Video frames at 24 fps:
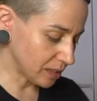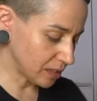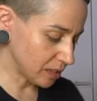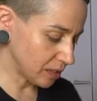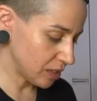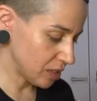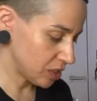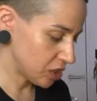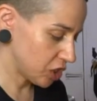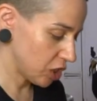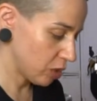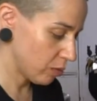
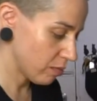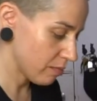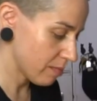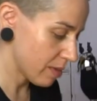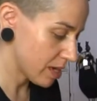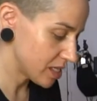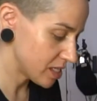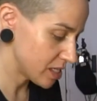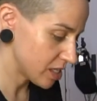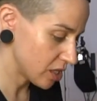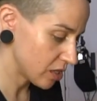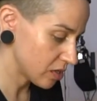Super
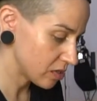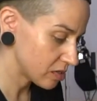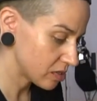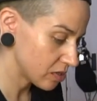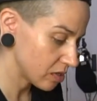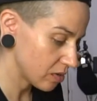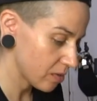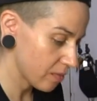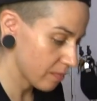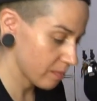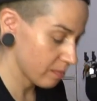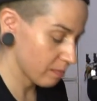messy though,
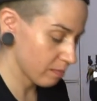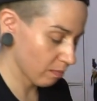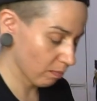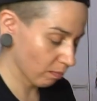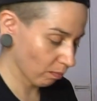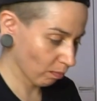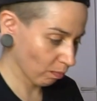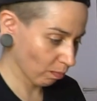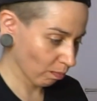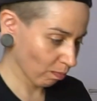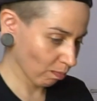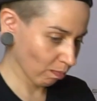so
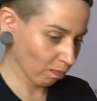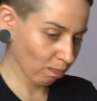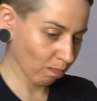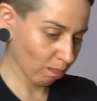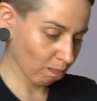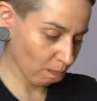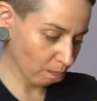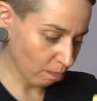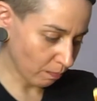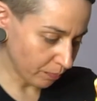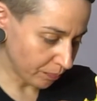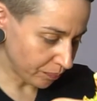
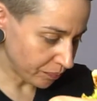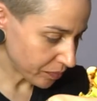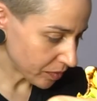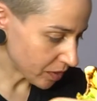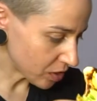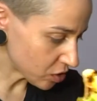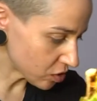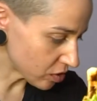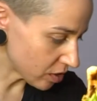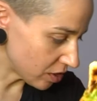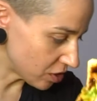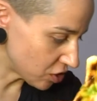
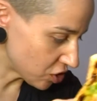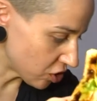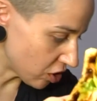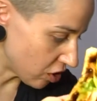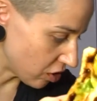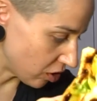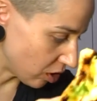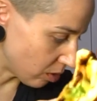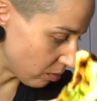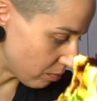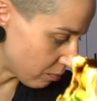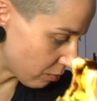try and show you a
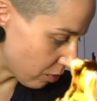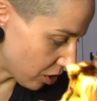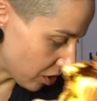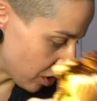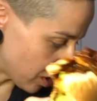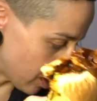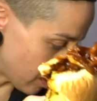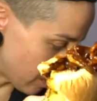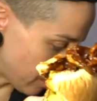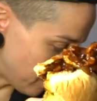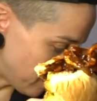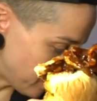little bit more of
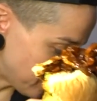the